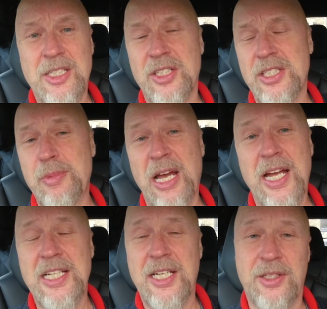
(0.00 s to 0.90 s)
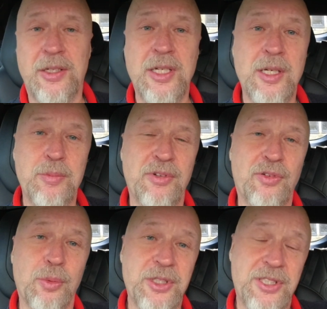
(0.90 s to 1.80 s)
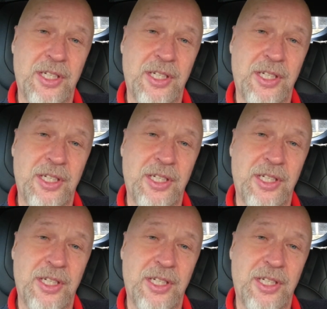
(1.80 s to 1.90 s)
just about any other performance